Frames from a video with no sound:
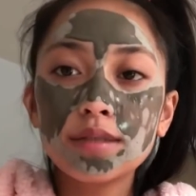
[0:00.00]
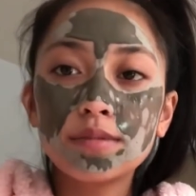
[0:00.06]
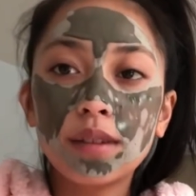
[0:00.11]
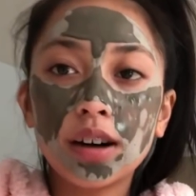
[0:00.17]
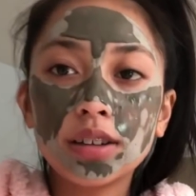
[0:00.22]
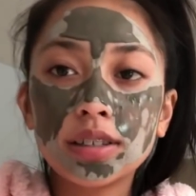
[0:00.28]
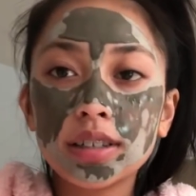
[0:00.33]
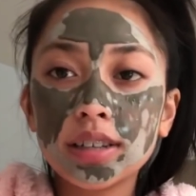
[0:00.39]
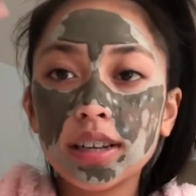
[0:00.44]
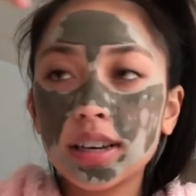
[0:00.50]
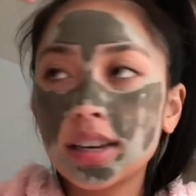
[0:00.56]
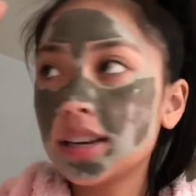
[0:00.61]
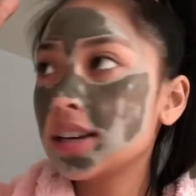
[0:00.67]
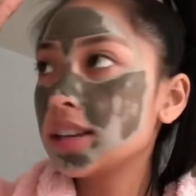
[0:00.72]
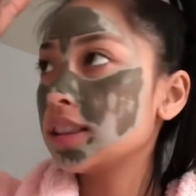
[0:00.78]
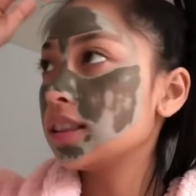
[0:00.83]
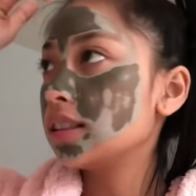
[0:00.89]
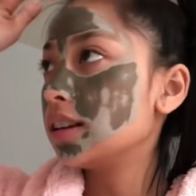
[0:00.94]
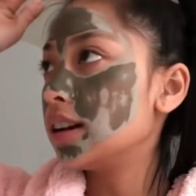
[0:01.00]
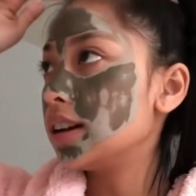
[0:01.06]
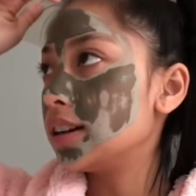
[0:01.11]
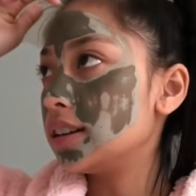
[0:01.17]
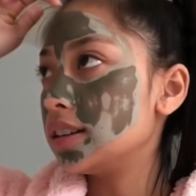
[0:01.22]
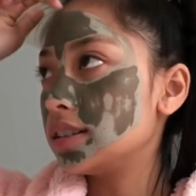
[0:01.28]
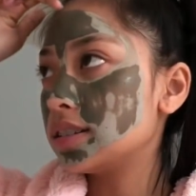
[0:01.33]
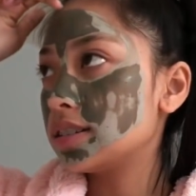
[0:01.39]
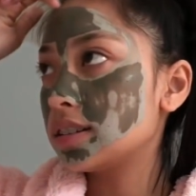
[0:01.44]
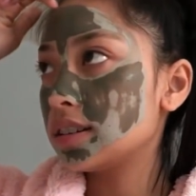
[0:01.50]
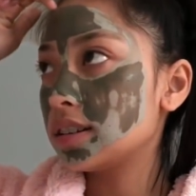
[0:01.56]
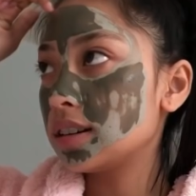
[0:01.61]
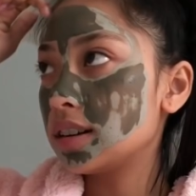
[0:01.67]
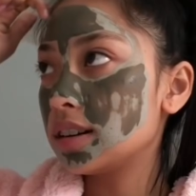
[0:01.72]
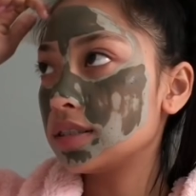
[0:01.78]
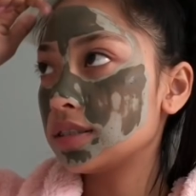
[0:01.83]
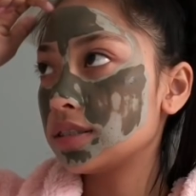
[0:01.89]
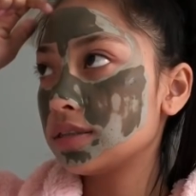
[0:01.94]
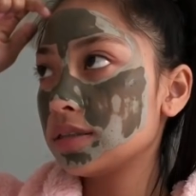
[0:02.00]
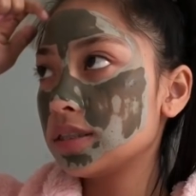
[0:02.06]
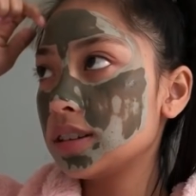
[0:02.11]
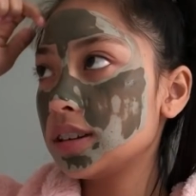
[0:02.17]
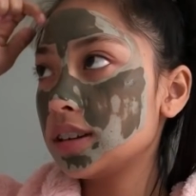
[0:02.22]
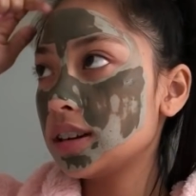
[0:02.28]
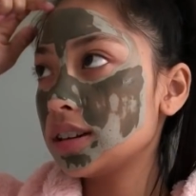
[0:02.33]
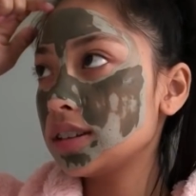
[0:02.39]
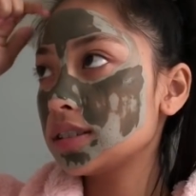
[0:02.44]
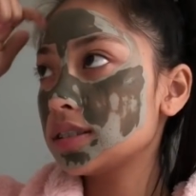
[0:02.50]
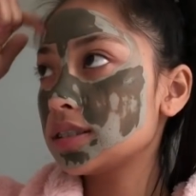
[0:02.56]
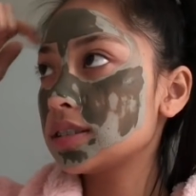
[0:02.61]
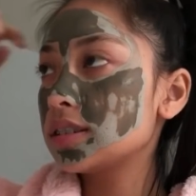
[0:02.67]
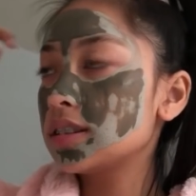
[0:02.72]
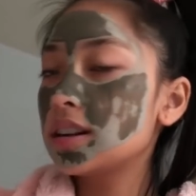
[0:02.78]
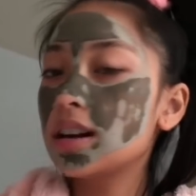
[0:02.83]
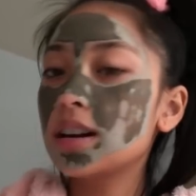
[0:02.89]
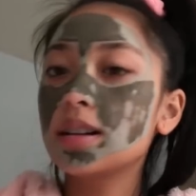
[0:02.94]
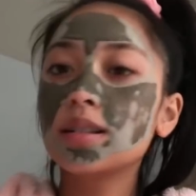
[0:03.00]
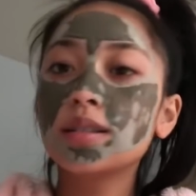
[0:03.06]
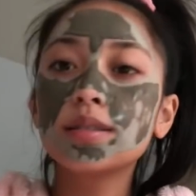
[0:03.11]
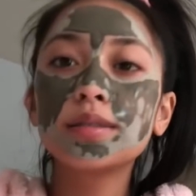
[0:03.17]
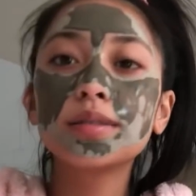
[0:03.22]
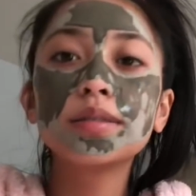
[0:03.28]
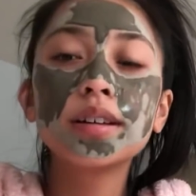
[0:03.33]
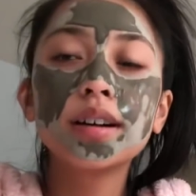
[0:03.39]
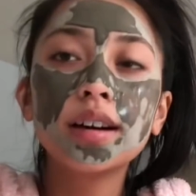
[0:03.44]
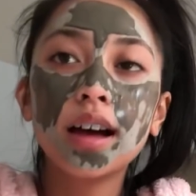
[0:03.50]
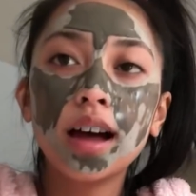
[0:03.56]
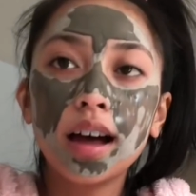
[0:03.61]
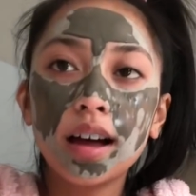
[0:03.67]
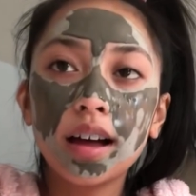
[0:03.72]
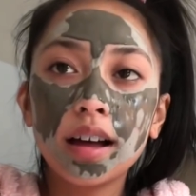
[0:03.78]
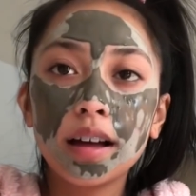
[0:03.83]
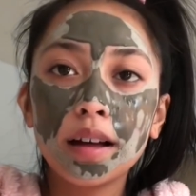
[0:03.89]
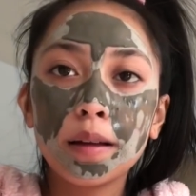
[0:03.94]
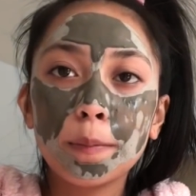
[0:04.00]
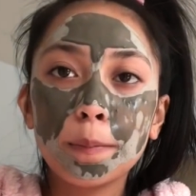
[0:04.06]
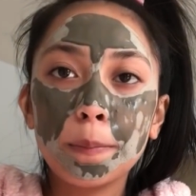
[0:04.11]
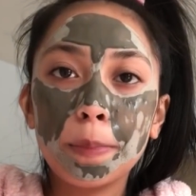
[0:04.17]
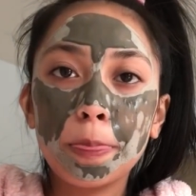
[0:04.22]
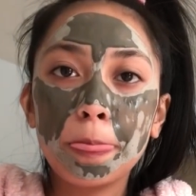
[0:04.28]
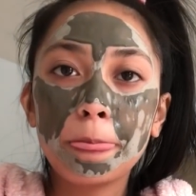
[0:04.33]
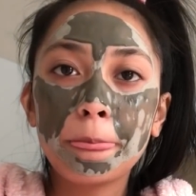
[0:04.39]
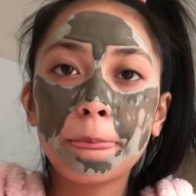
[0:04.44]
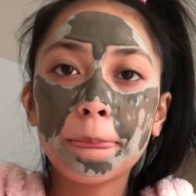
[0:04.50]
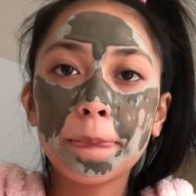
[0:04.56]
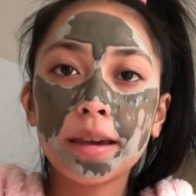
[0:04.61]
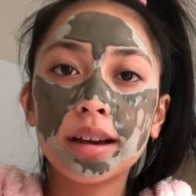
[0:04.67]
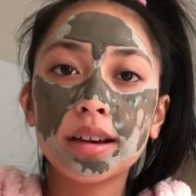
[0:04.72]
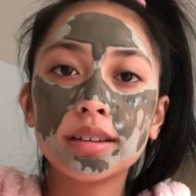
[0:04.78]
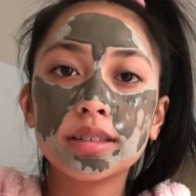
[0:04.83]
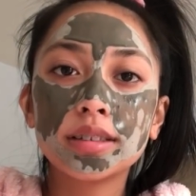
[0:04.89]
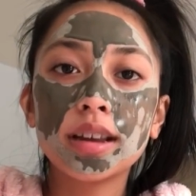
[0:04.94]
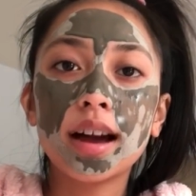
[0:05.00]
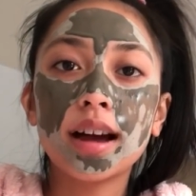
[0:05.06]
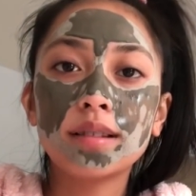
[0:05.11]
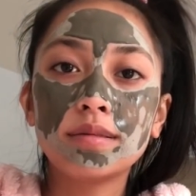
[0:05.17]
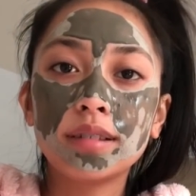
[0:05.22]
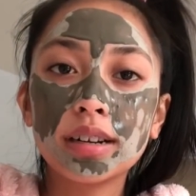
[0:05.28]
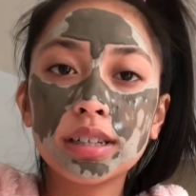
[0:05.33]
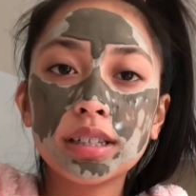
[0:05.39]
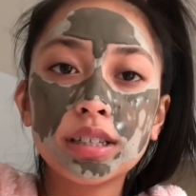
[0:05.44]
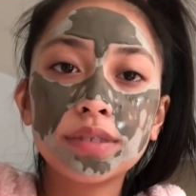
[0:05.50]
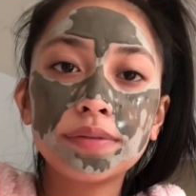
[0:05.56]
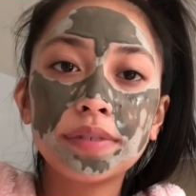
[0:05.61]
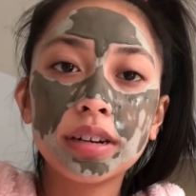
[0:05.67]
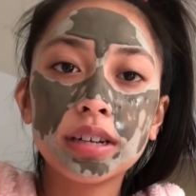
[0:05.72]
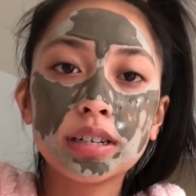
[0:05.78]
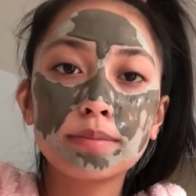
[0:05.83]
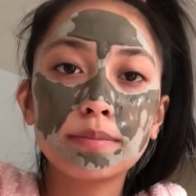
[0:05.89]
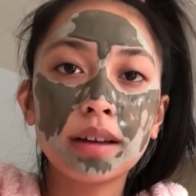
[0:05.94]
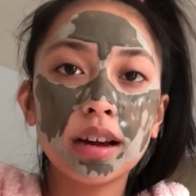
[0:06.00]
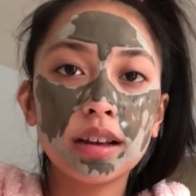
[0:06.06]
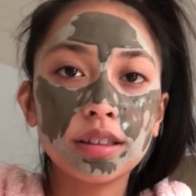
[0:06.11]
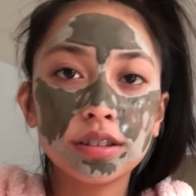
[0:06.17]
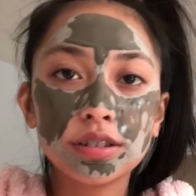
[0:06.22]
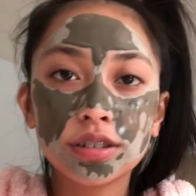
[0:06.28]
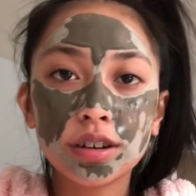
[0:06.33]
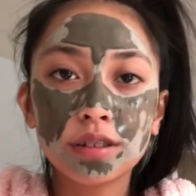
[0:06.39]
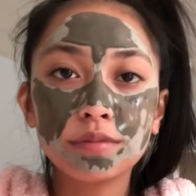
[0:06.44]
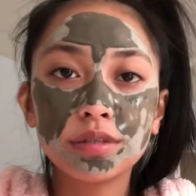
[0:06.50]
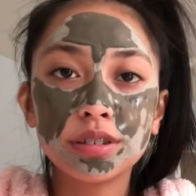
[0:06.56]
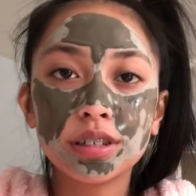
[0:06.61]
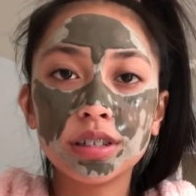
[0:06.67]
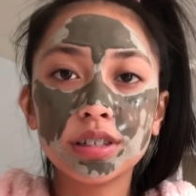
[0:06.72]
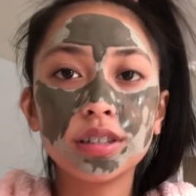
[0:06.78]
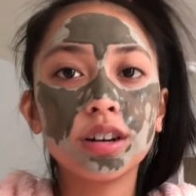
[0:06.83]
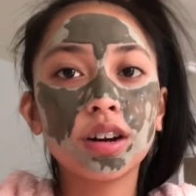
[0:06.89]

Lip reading: watching it like 3 nights ago, because I wanted to finish my other show, which is